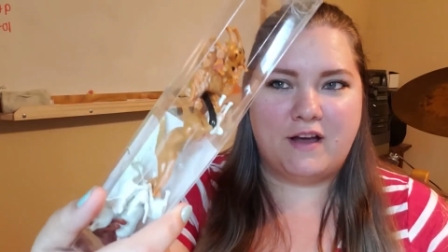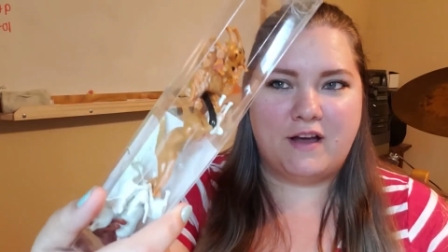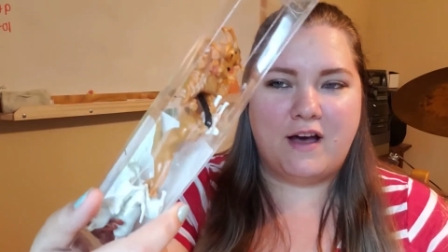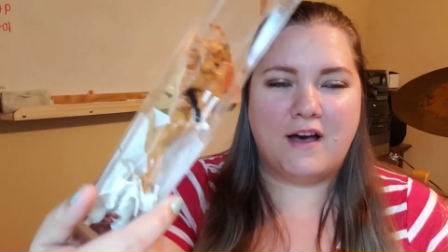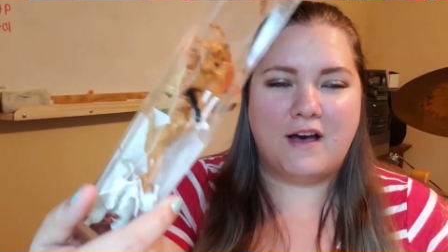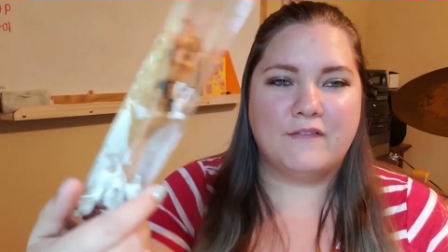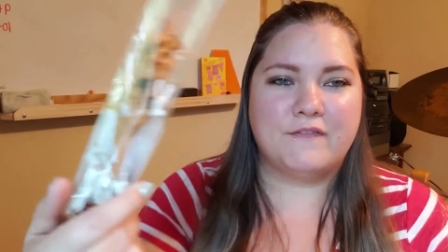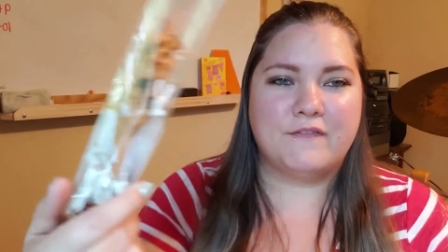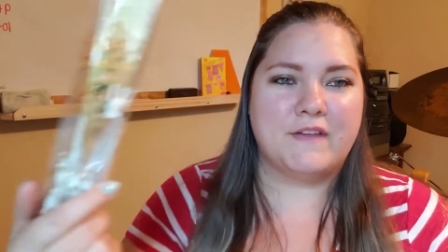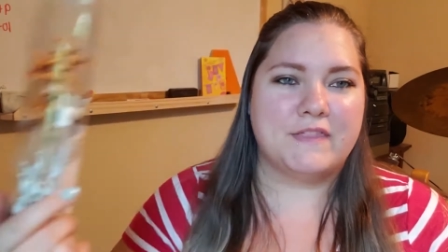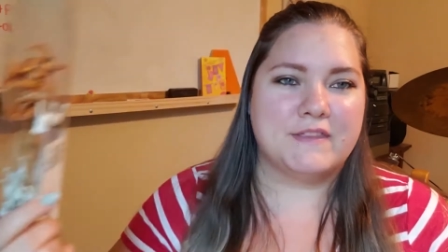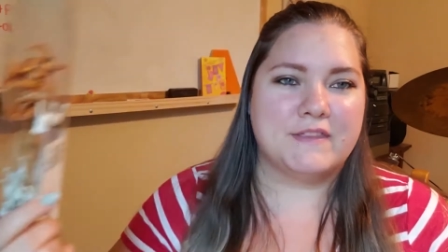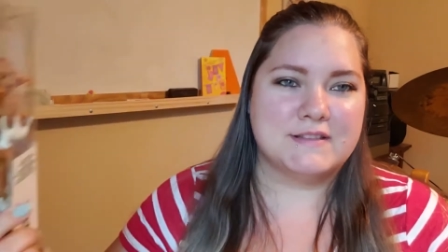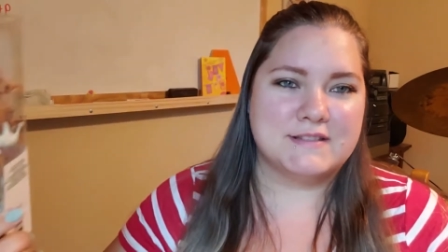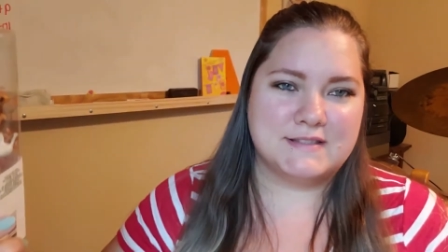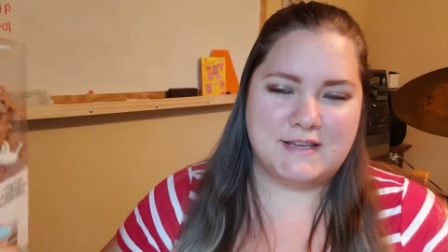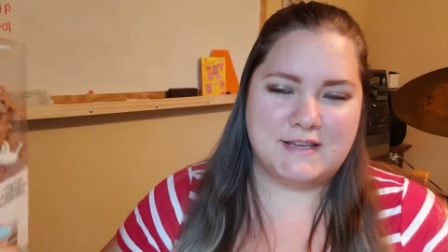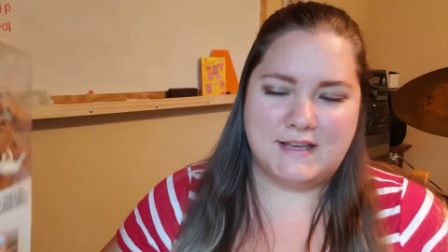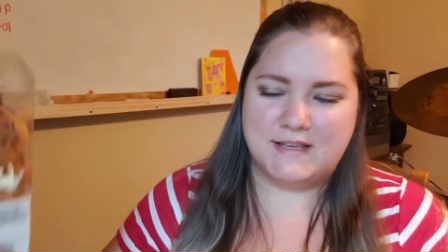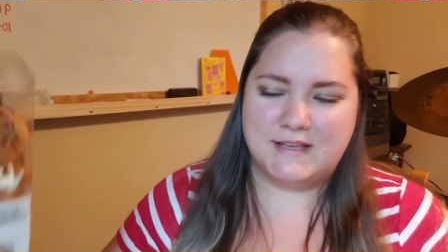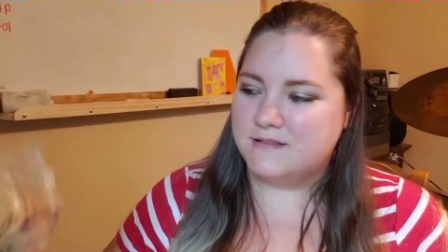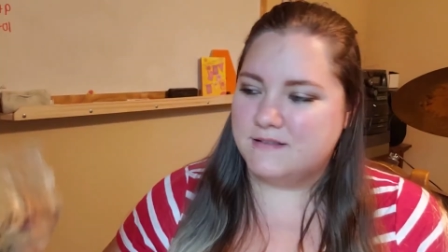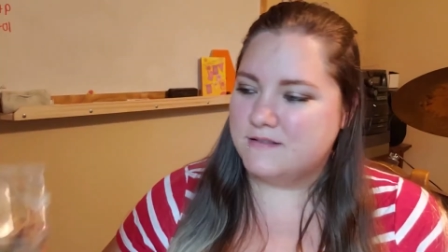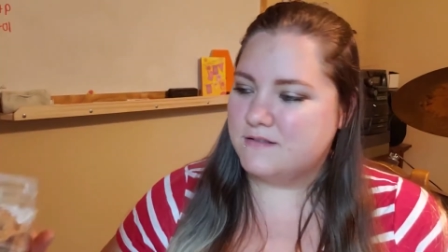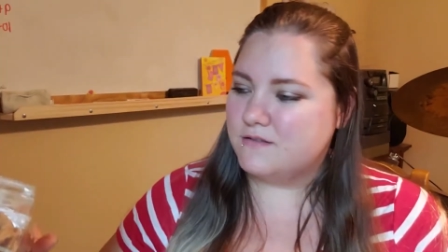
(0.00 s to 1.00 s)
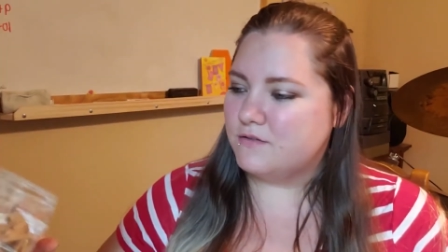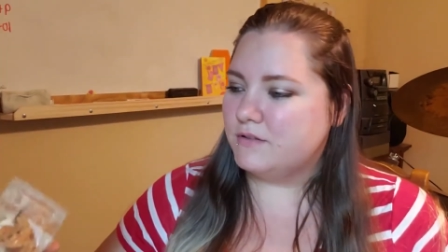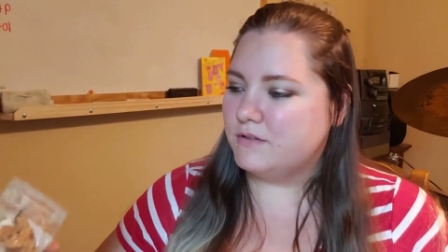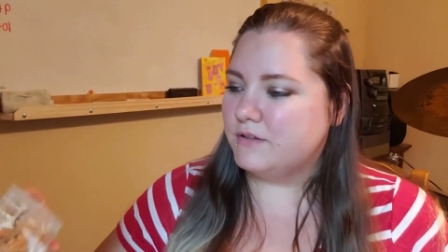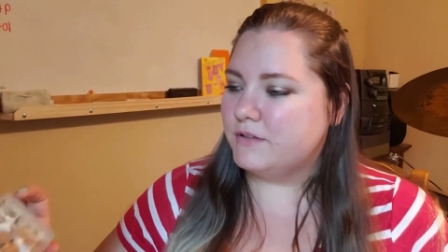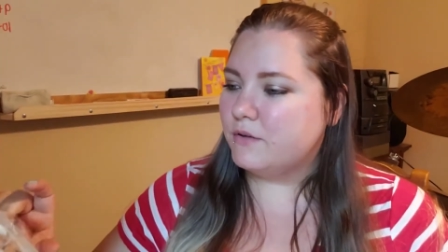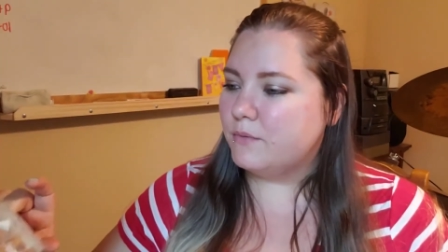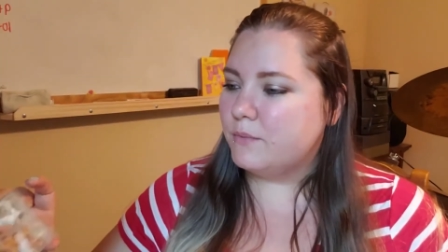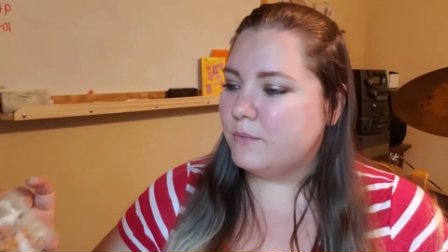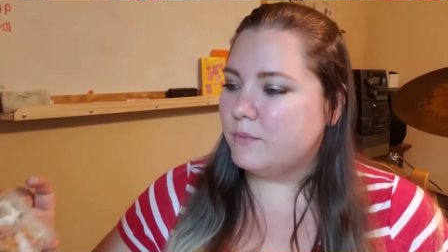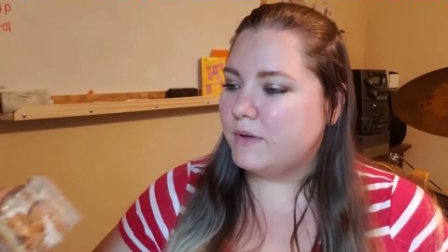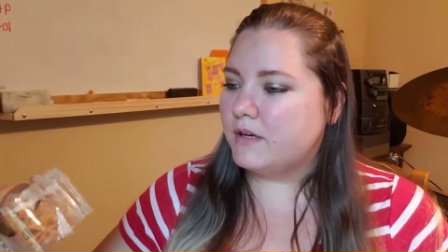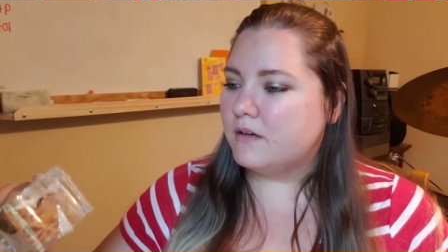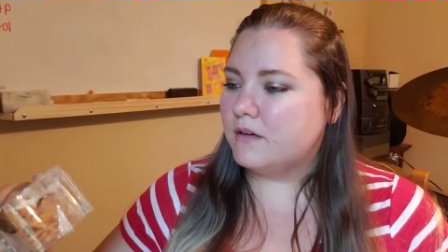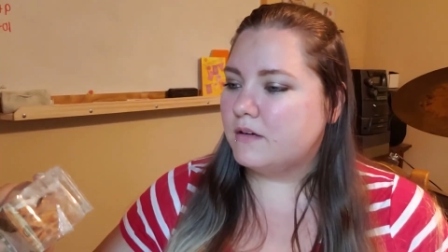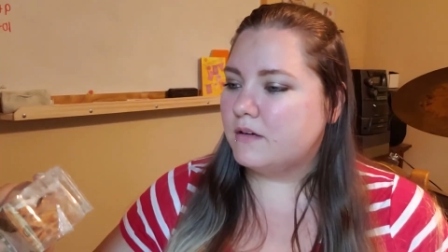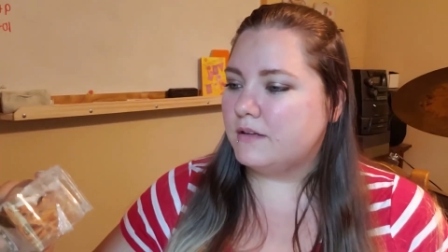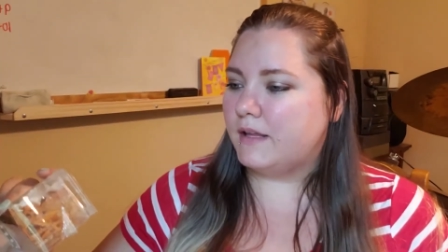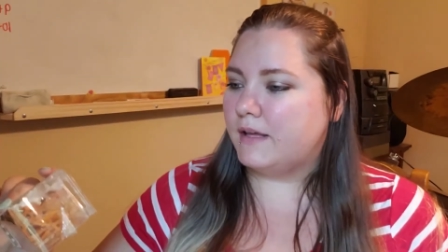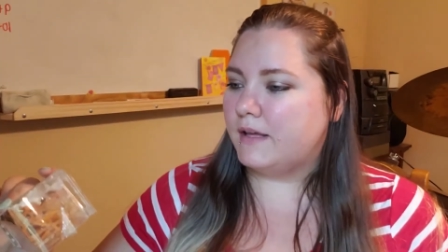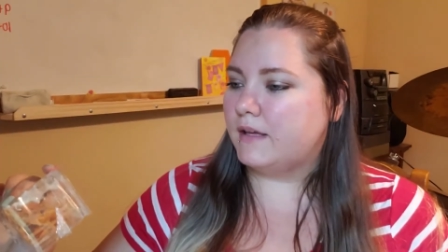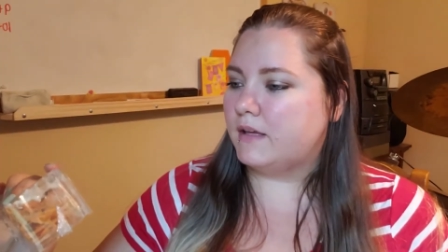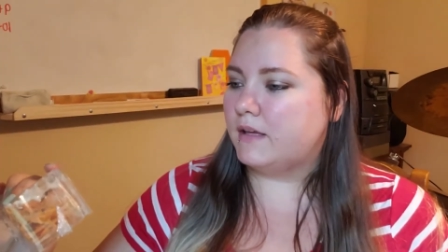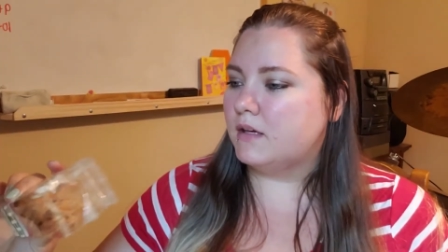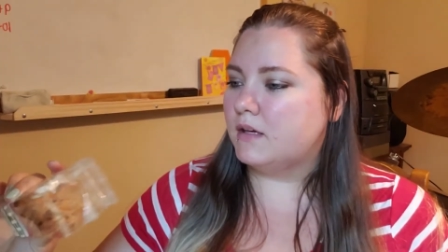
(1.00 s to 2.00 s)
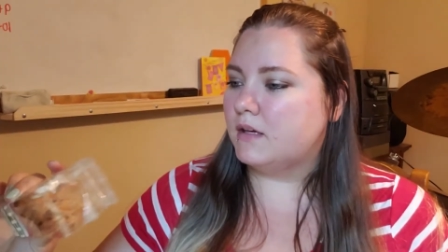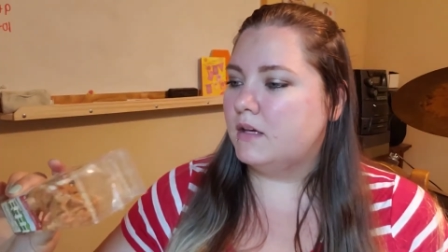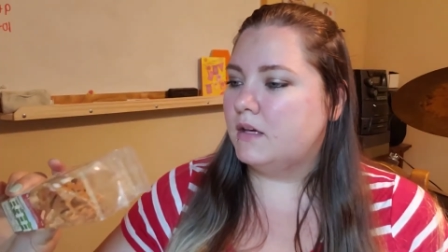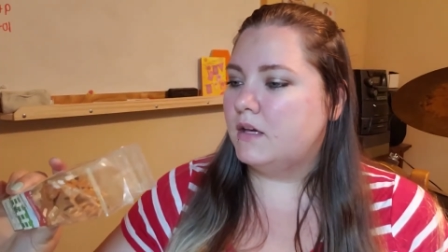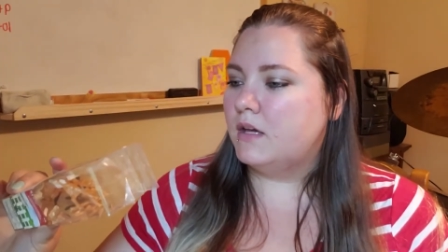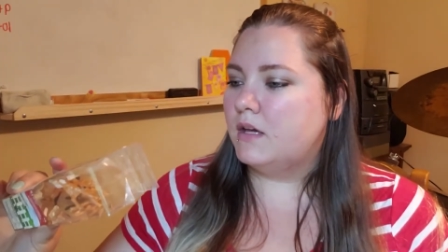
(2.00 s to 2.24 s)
off and the sizes are a little weird. Like